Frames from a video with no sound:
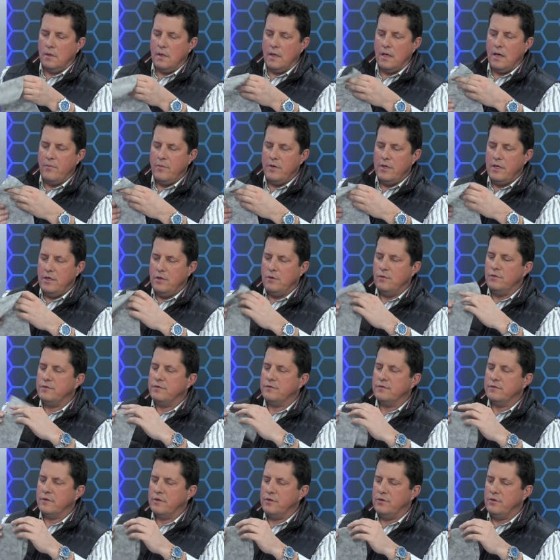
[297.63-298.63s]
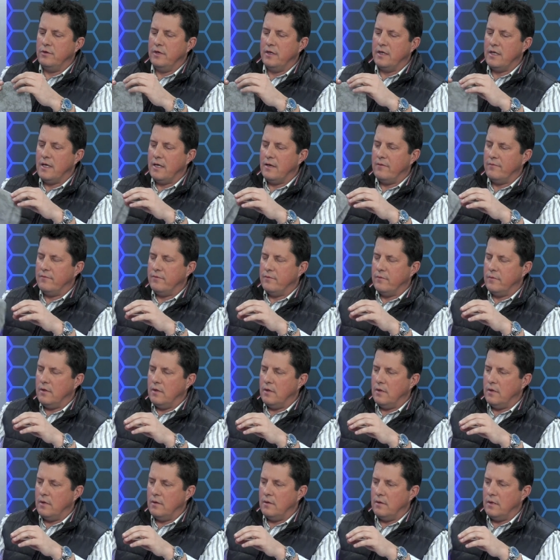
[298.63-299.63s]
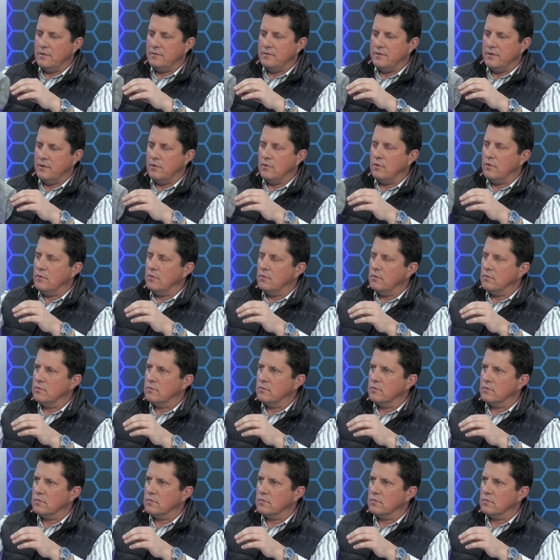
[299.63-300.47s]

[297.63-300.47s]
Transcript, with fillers: How many uses can you get out of a single